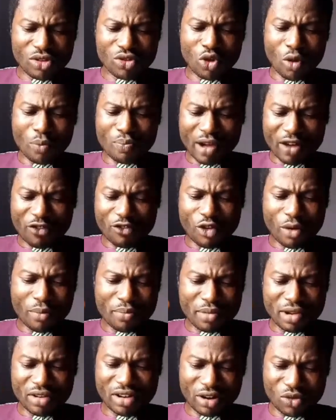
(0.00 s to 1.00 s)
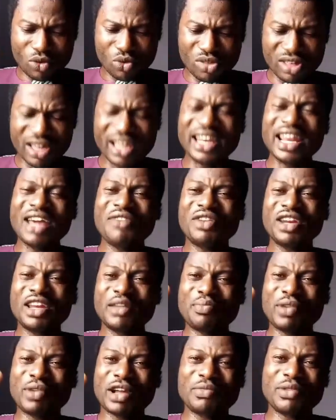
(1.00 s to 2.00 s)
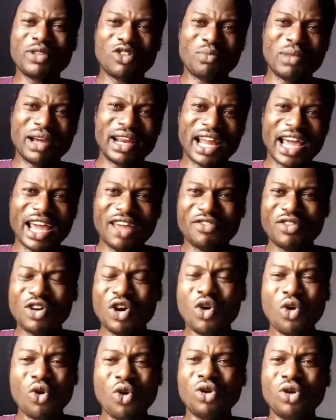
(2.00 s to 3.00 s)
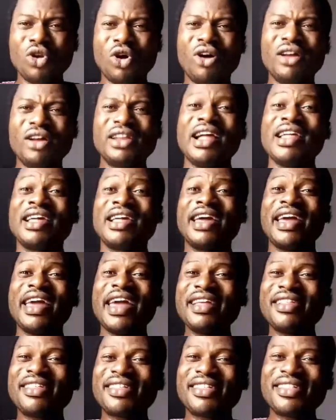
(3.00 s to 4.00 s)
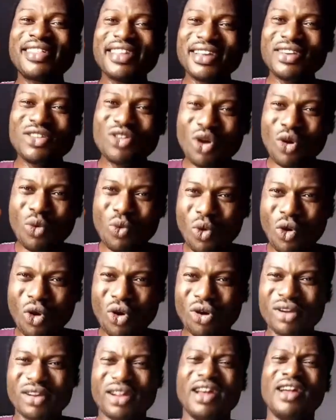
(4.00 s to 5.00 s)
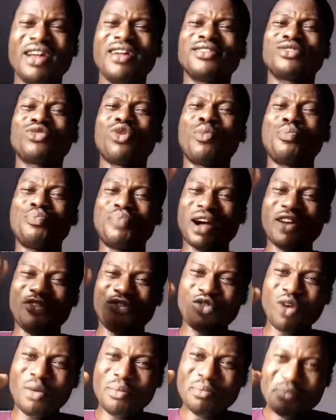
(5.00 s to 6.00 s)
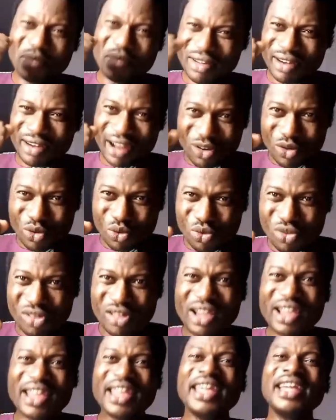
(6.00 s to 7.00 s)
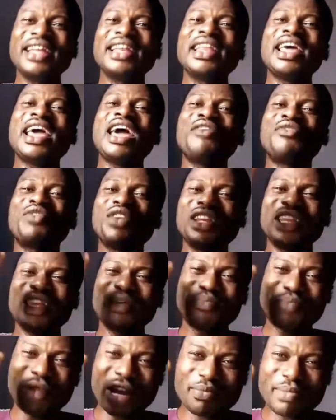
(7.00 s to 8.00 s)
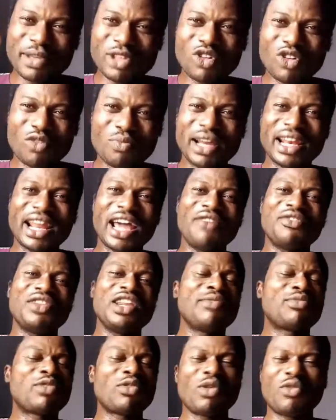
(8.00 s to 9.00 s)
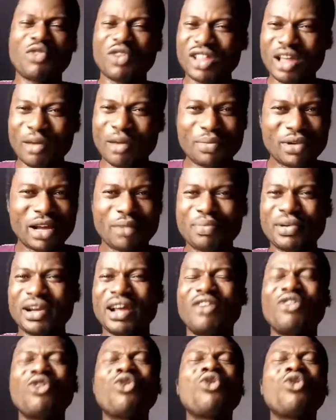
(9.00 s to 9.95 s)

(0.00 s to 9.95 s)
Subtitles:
to perform miracles in every department of my life. O Lord, hasten your word to perform miracles in every department of my life. Lift up your voice and pray that prayer.